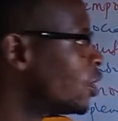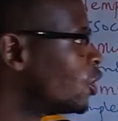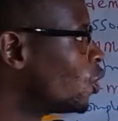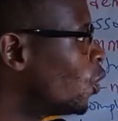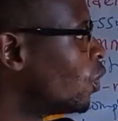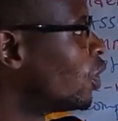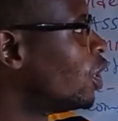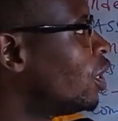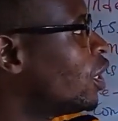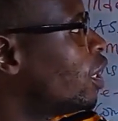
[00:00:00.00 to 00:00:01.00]
So,
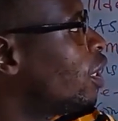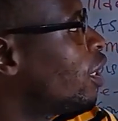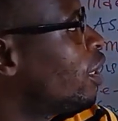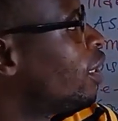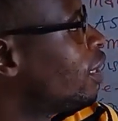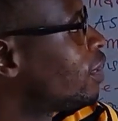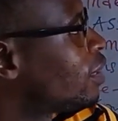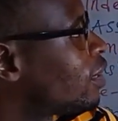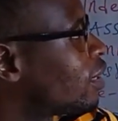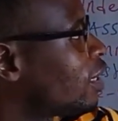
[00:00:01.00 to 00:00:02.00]

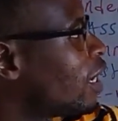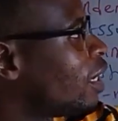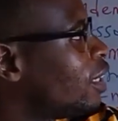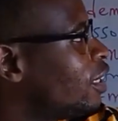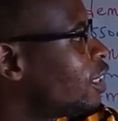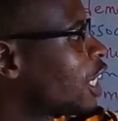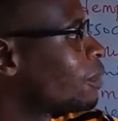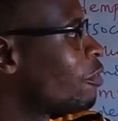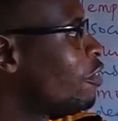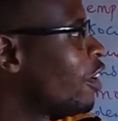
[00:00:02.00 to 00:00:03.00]
this and this has
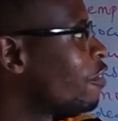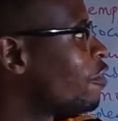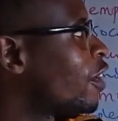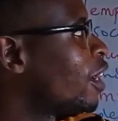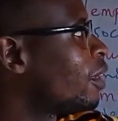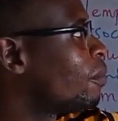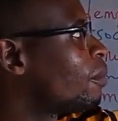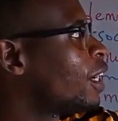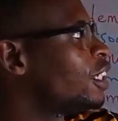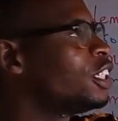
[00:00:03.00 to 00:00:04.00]
been verified
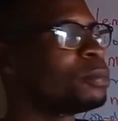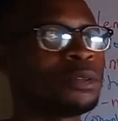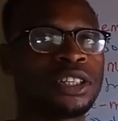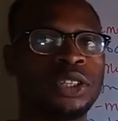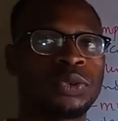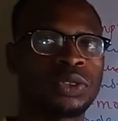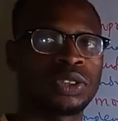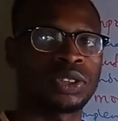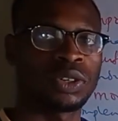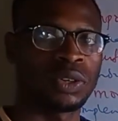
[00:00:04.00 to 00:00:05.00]
by the idempotent
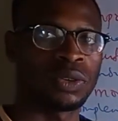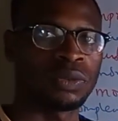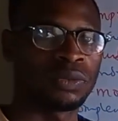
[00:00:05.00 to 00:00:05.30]
what? Law.